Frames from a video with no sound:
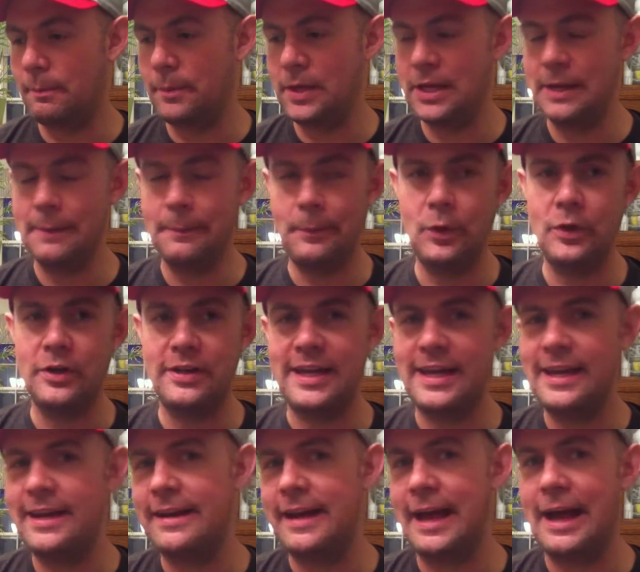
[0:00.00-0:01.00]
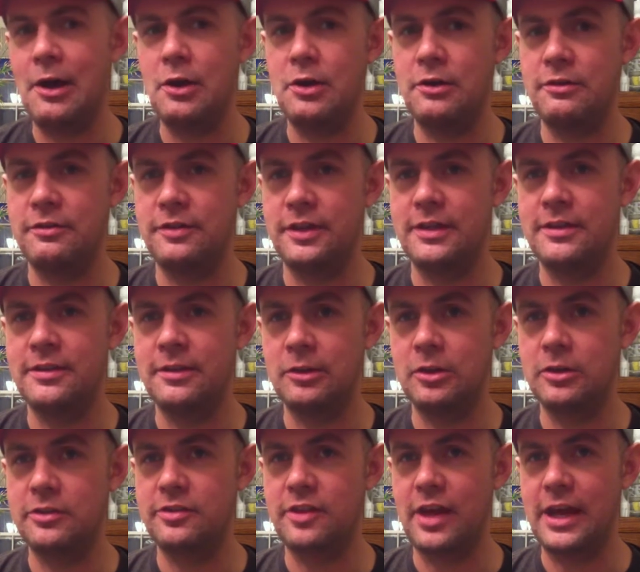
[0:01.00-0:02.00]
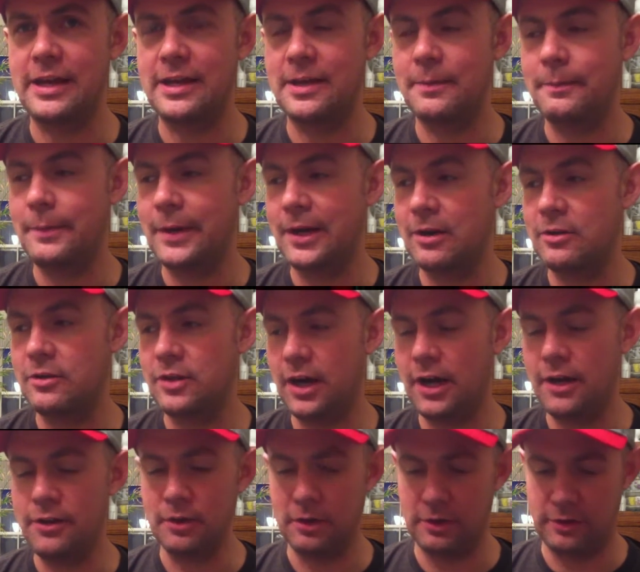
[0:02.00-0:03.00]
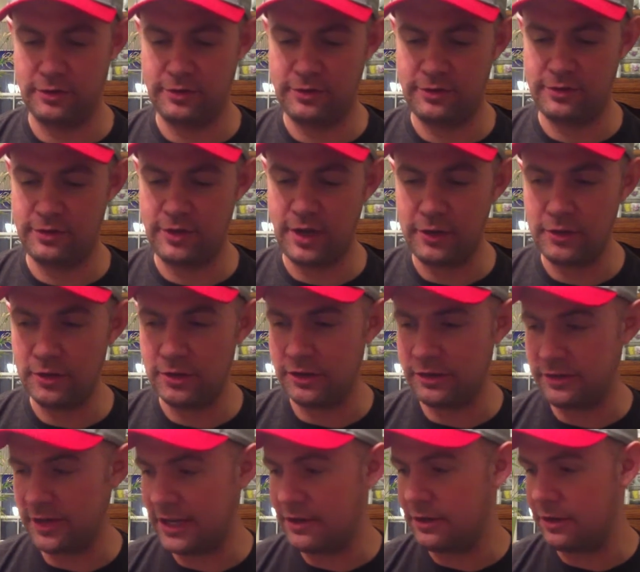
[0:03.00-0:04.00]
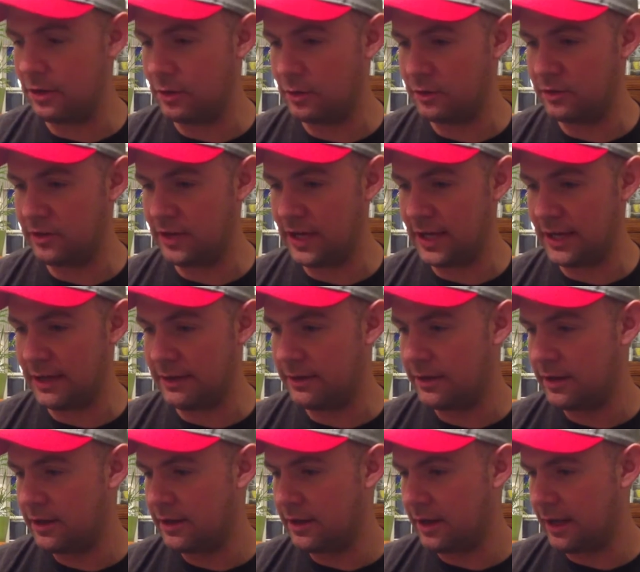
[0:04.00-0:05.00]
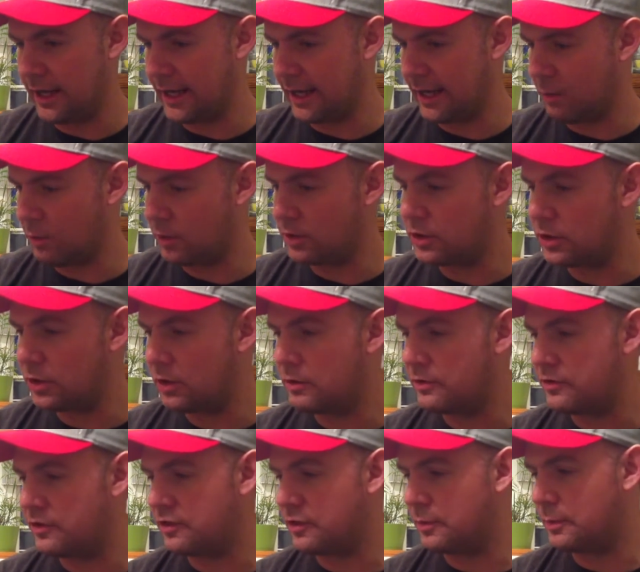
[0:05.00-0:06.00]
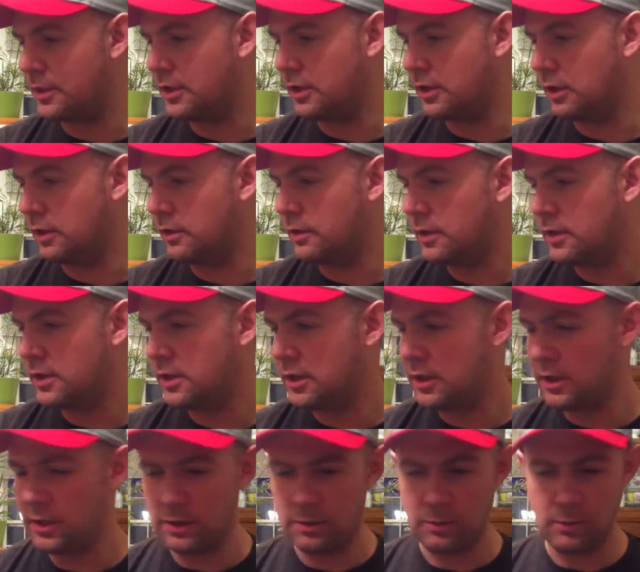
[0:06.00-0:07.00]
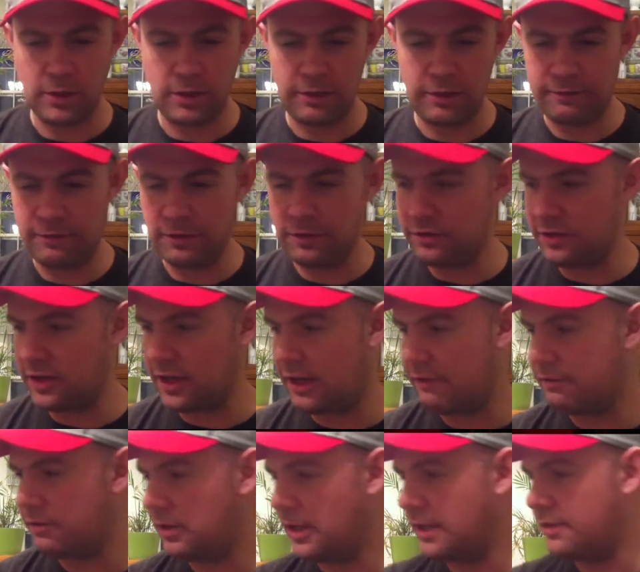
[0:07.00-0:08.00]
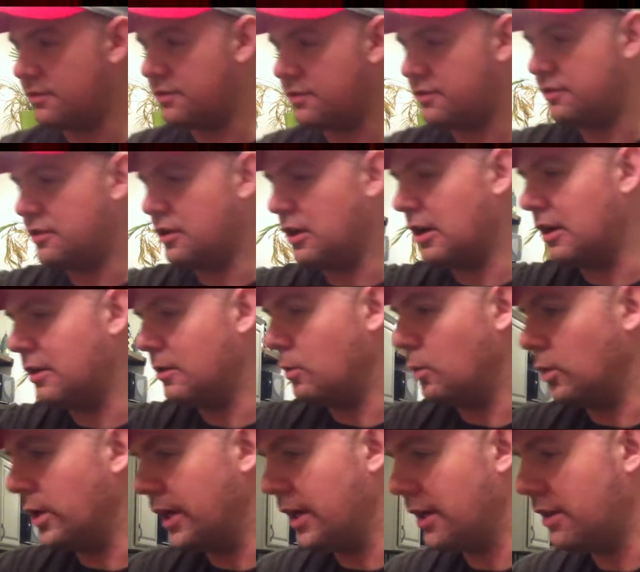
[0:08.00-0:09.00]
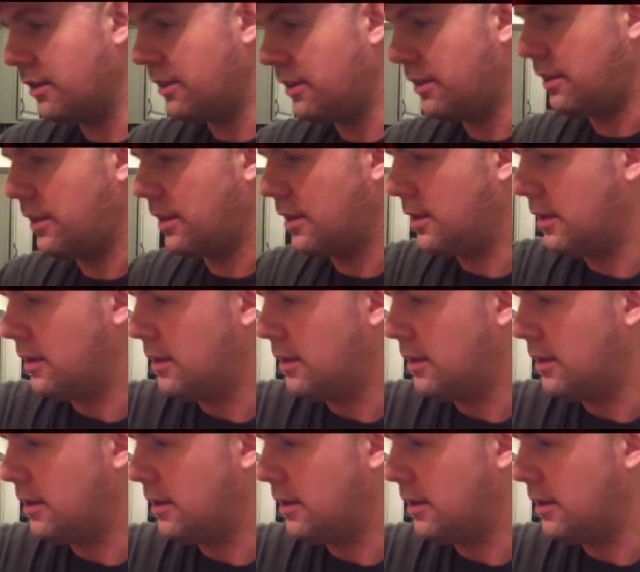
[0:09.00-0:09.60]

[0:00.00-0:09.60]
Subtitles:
being put in and out of it looks like compared to other Nintendos, and I got one clone system here. Well, first off, let's start with